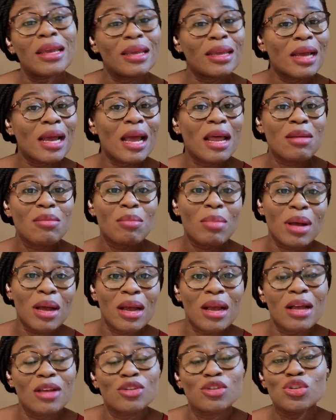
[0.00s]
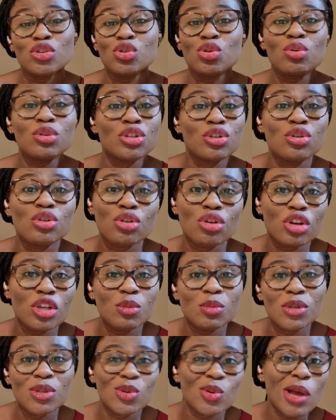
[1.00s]
handbag and strolled into the
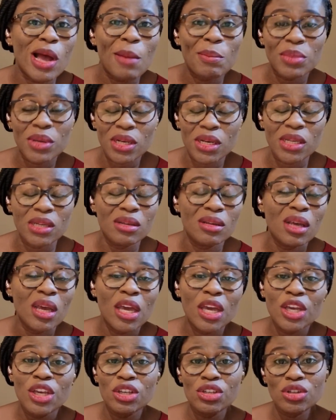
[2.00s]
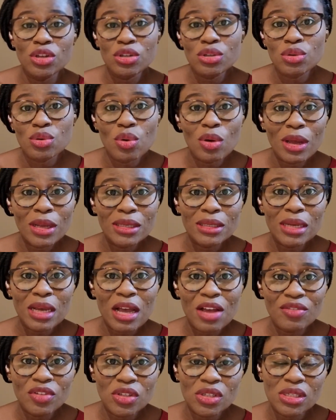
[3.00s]
hospital happily. It's just to go and
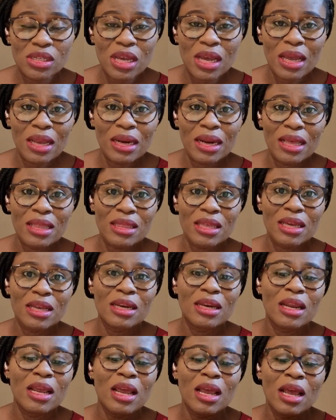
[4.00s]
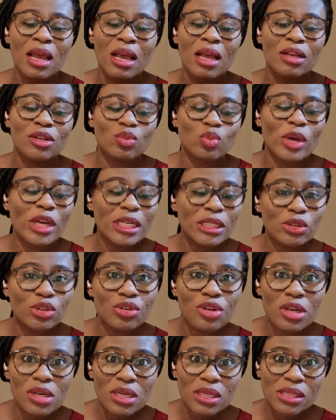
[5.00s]
have a scan. And then
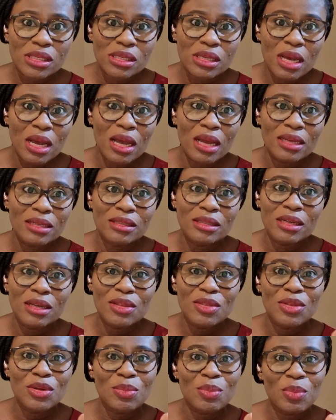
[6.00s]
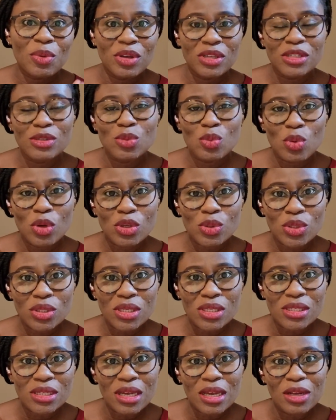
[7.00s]
during the scan, the person who was doing the
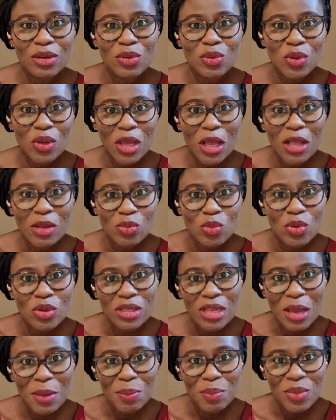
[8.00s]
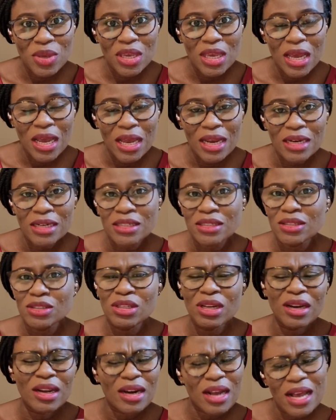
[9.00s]
scan looked at me and
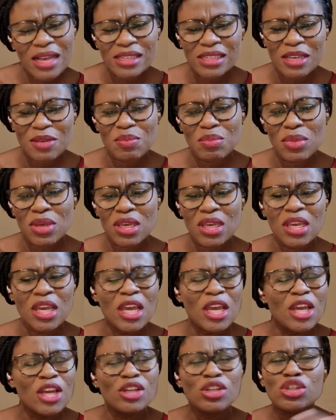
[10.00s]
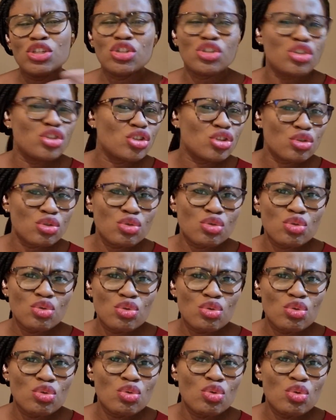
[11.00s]
started asking me, did
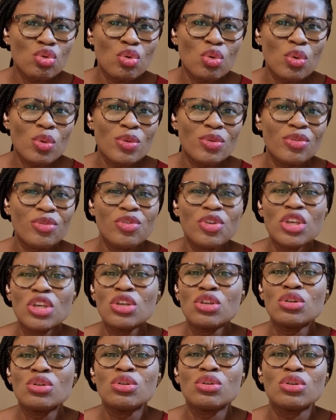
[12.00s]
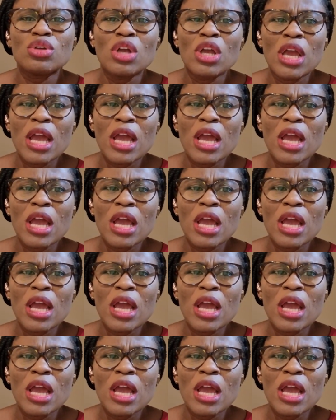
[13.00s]
you feel